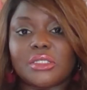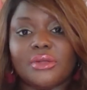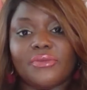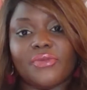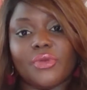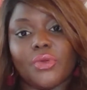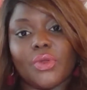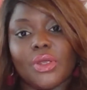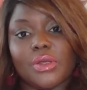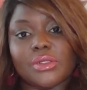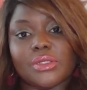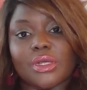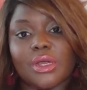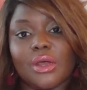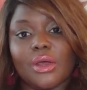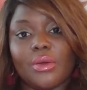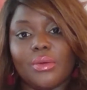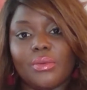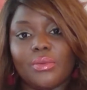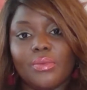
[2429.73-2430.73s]
a few years
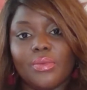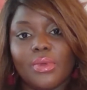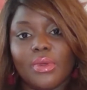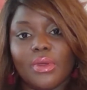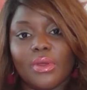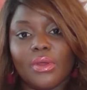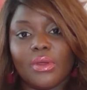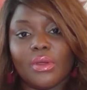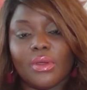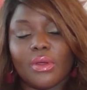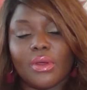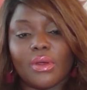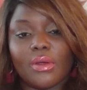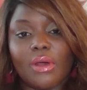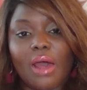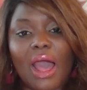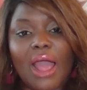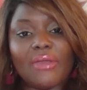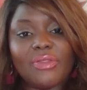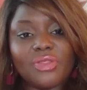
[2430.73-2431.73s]
ago,
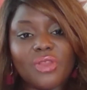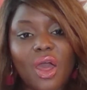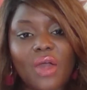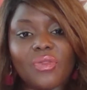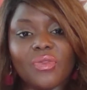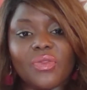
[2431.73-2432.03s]
I thought